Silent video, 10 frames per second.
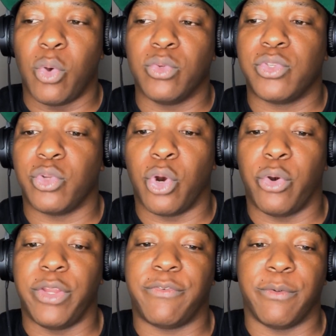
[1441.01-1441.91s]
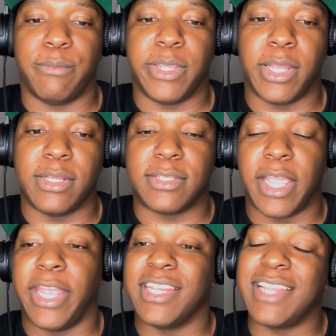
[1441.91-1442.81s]
story from beginning to
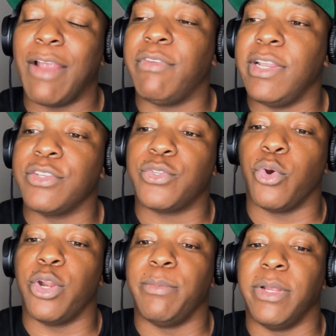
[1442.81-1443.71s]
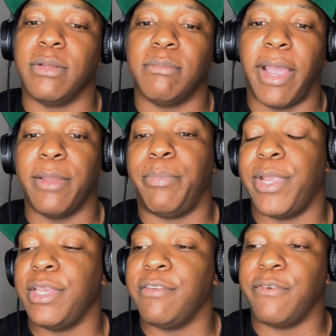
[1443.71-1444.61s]
end. It's not really a story, but my
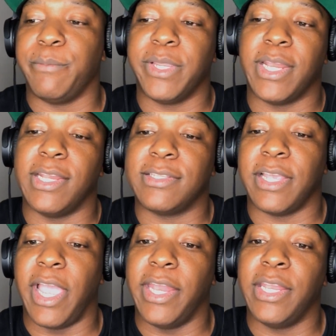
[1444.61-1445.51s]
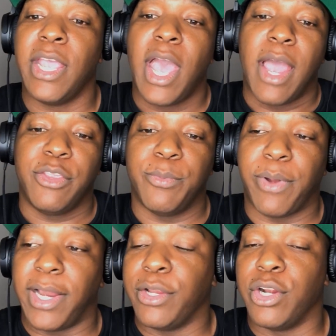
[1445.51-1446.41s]
opinion from beginning to end. You
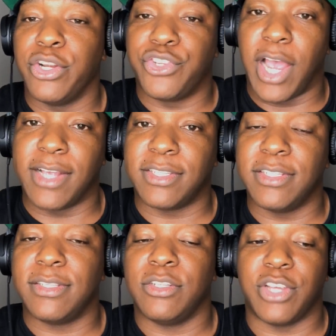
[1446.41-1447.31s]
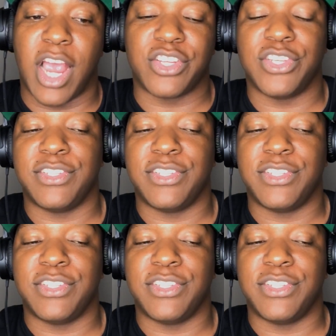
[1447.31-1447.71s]
probably heard Josh's. I